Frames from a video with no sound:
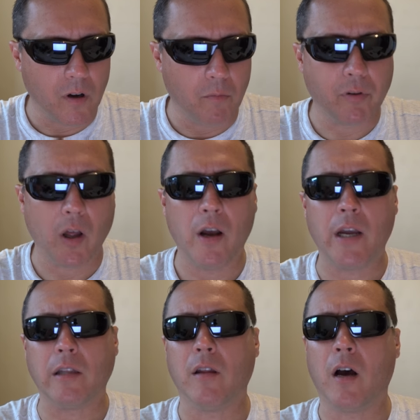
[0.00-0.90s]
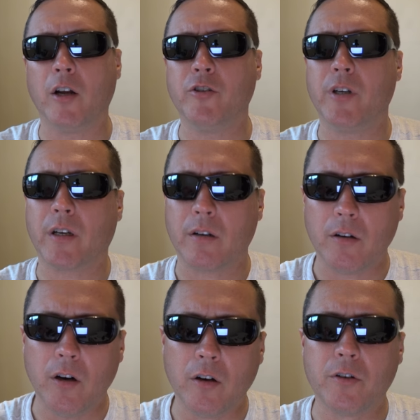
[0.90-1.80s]
applying logic,
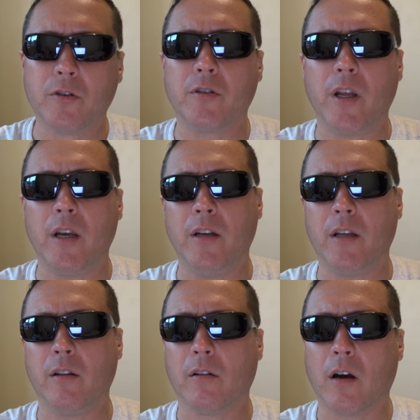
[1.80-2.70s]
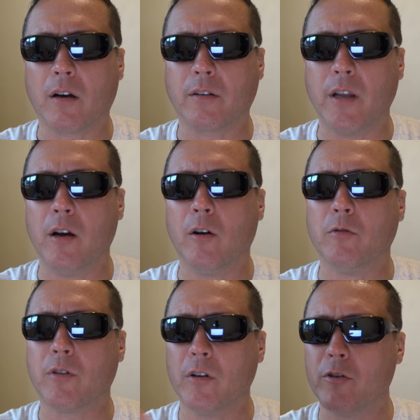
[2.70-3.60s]
understanding the
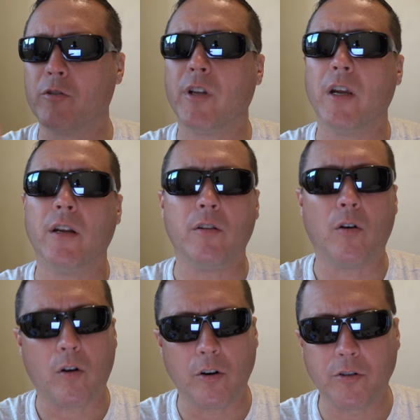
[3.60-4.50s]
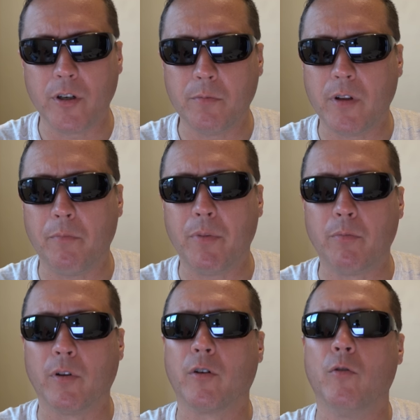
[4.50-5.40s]
lockdowns, understanding the hardships that
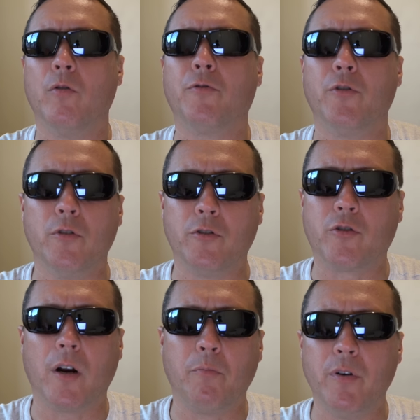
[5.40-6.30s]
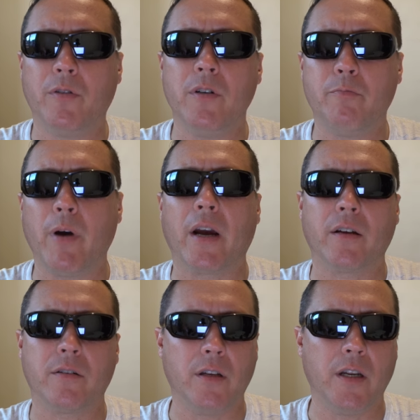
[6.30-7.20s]
people are going through to try to put these
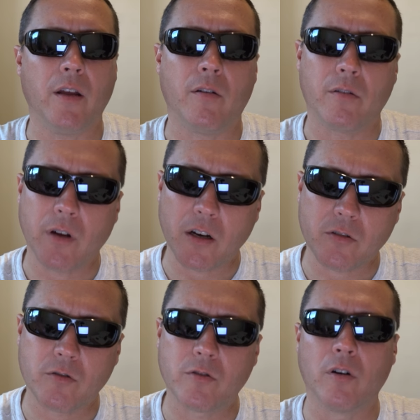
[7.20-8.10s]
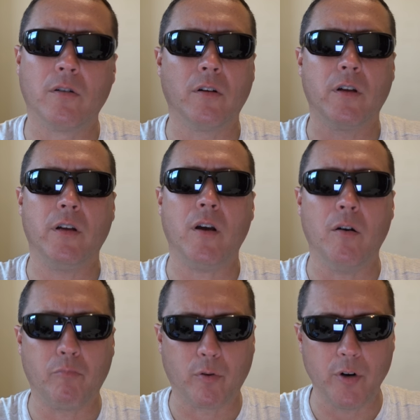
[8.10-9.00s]
packets together. I certainly
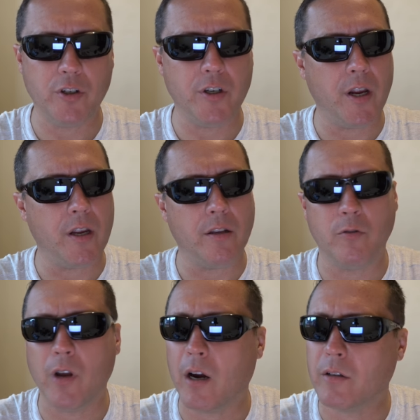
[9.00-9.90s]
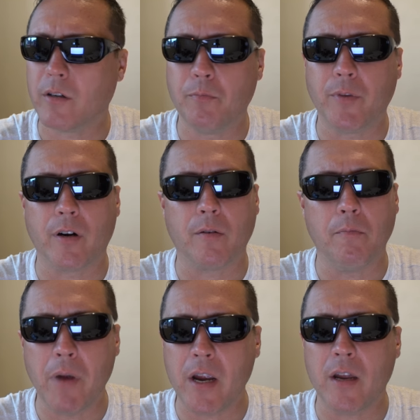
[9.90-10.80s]
appreciate you guys up there.
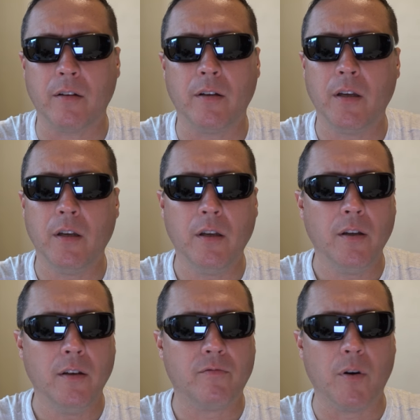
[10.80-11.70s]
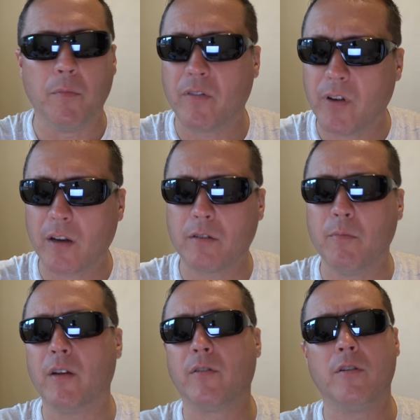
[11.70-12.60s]
Man, from the text
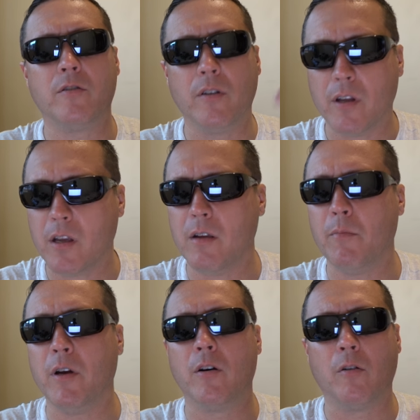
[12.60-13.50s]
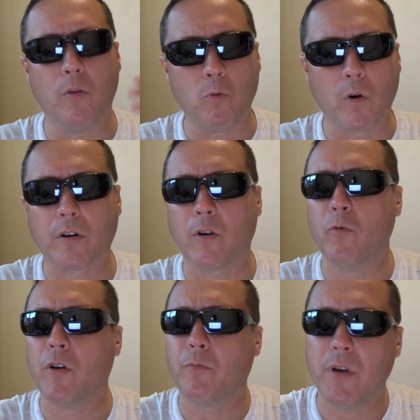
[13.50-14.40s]
message to the email to
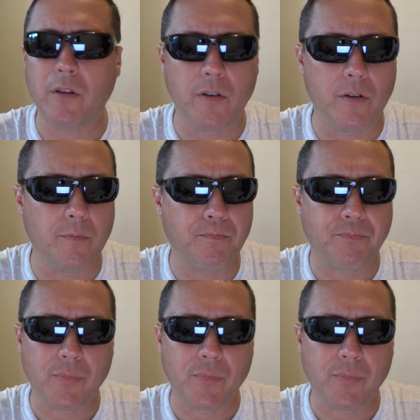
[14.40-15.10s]
working with me to...